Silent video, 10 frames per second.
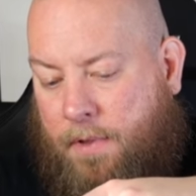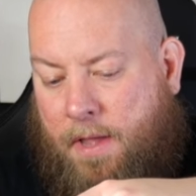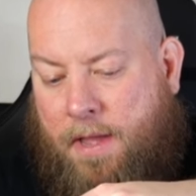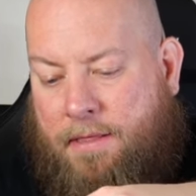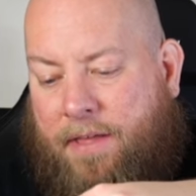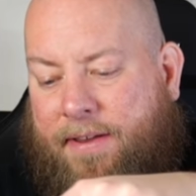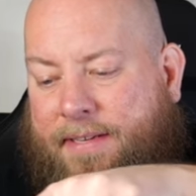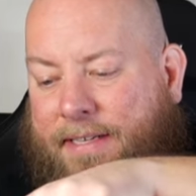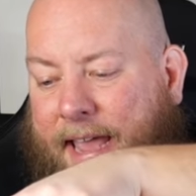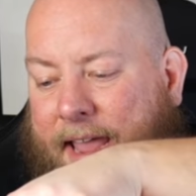A lot of
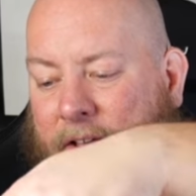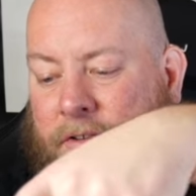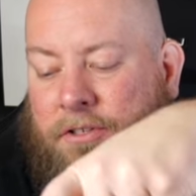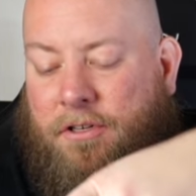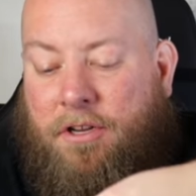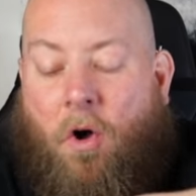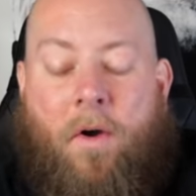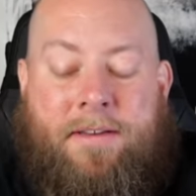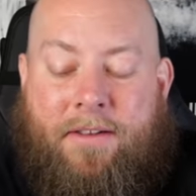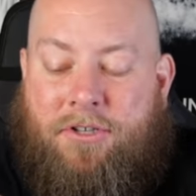these scales, you
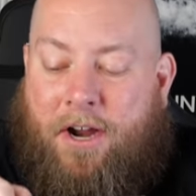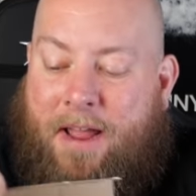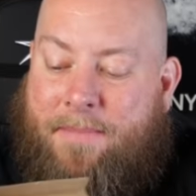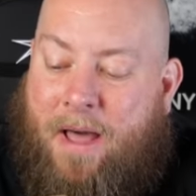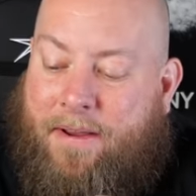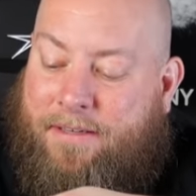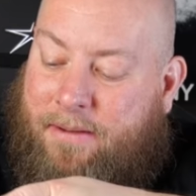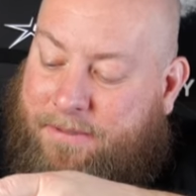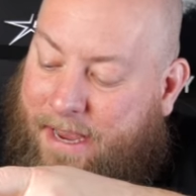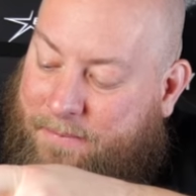always have to try them out because
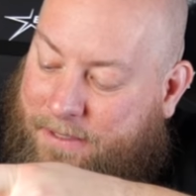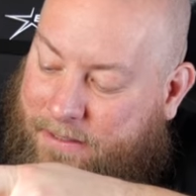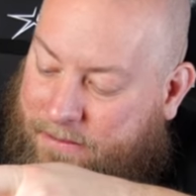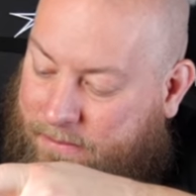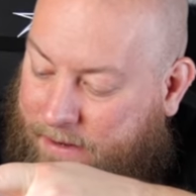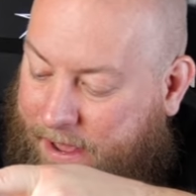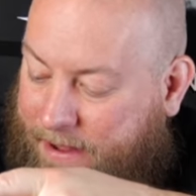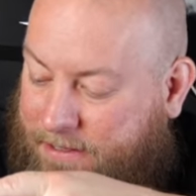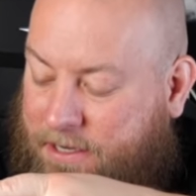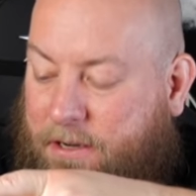sometimes these, yeah,
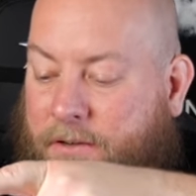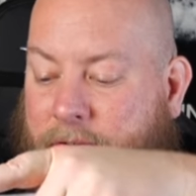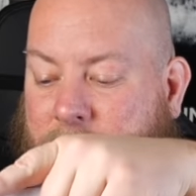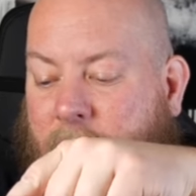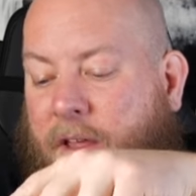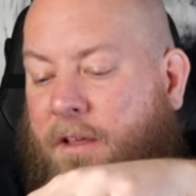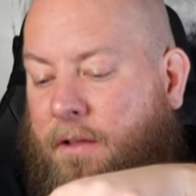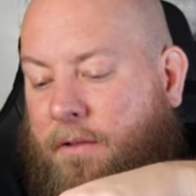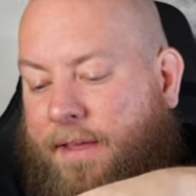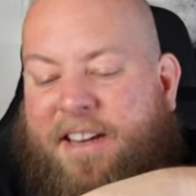it's used.
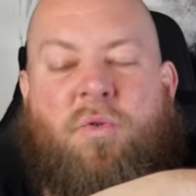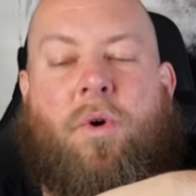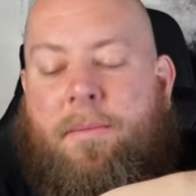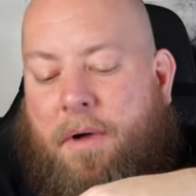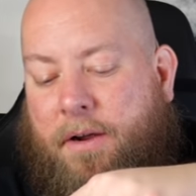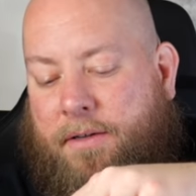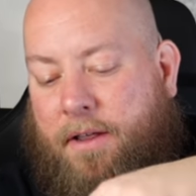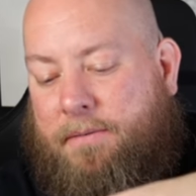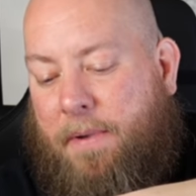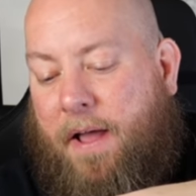20 bucks in
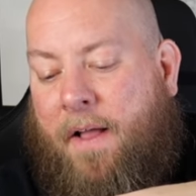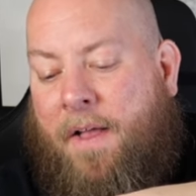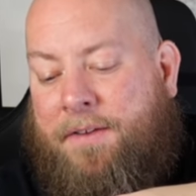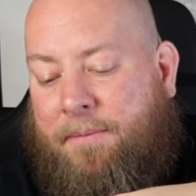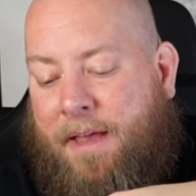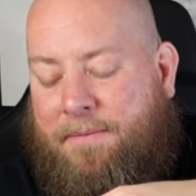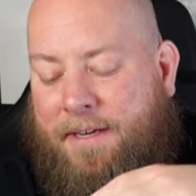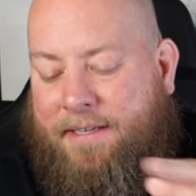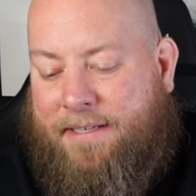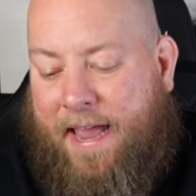this, but sometimes
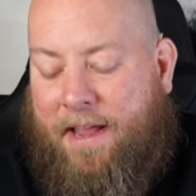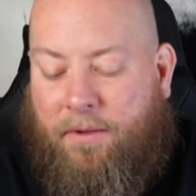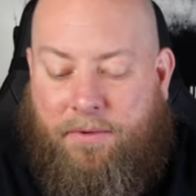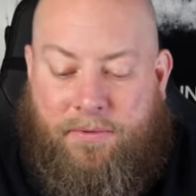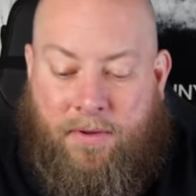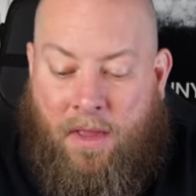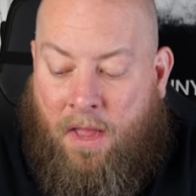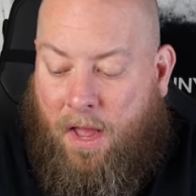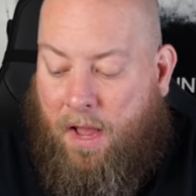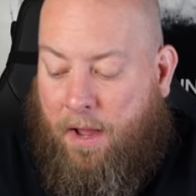these scales,
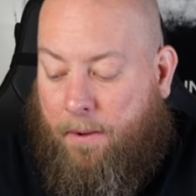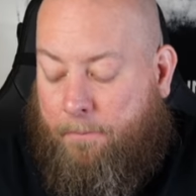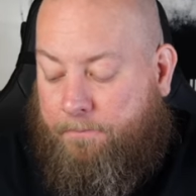the